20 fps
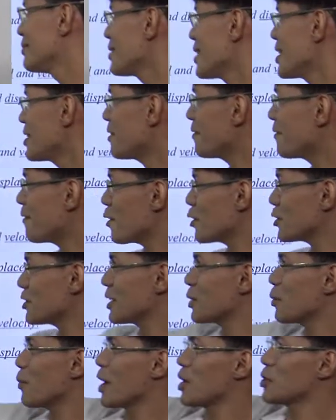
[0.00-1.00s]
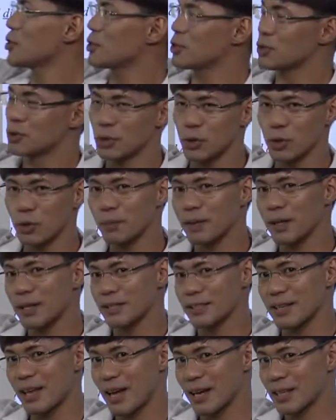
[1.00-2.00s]
In our first equation, 2
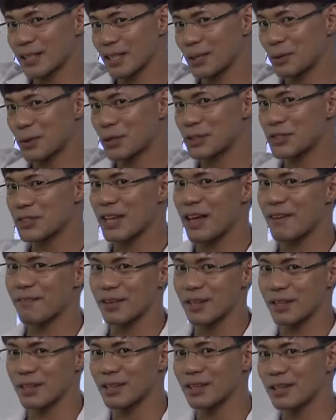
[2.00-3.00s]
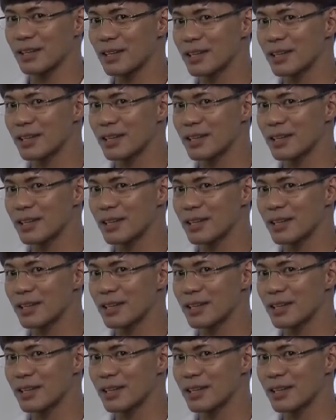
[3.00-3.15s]
plus x equals 7,